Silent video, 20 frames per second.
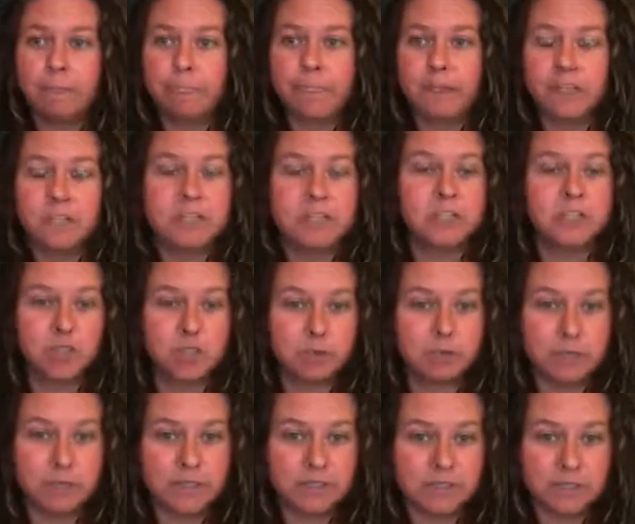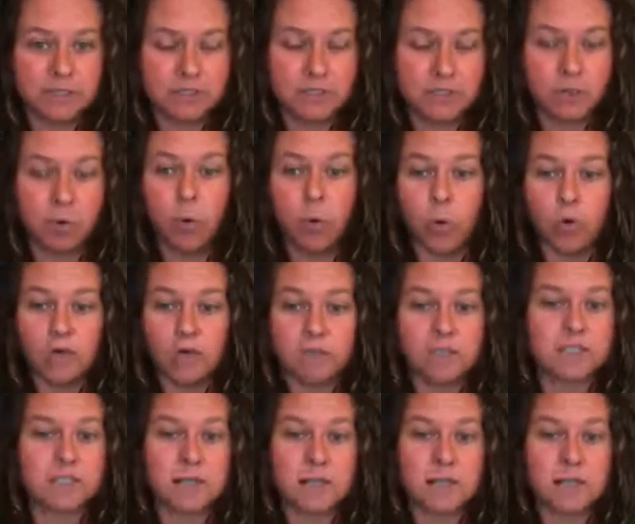a digital business or
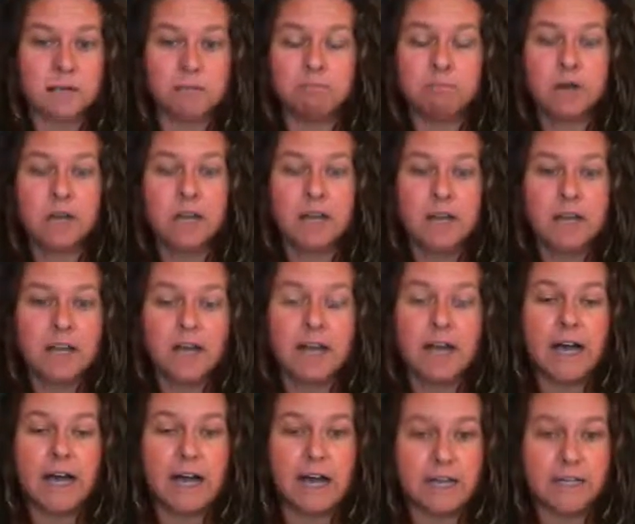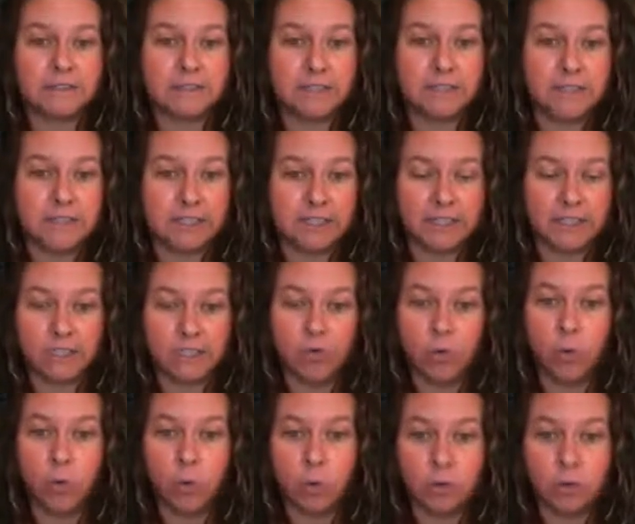some online
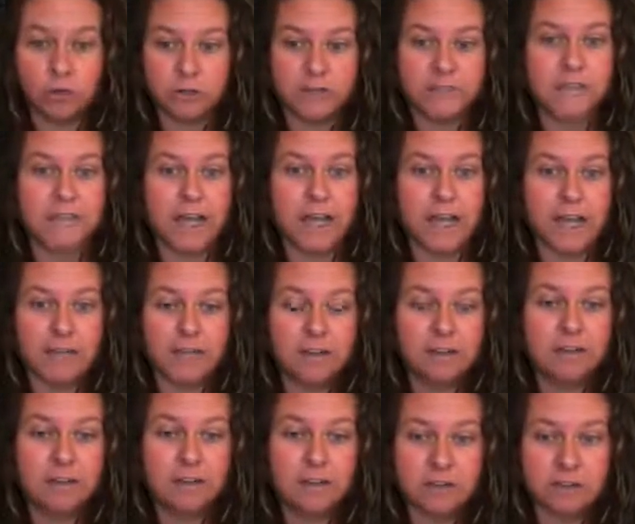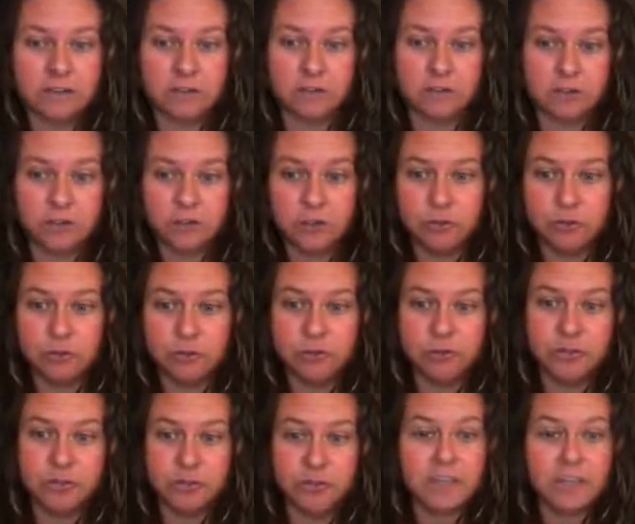or side hustle. You
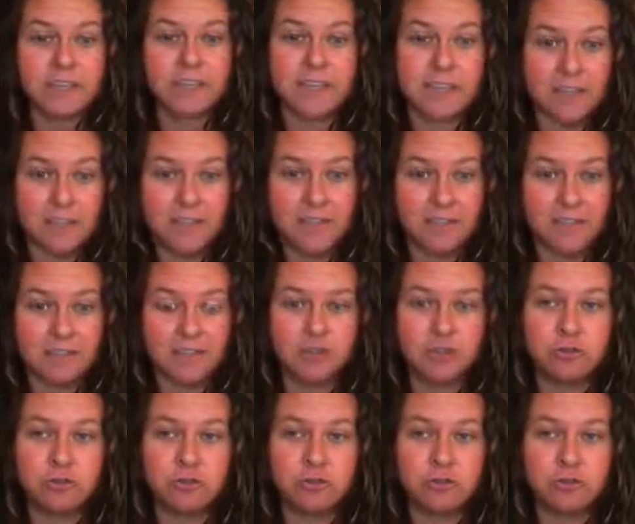just can't.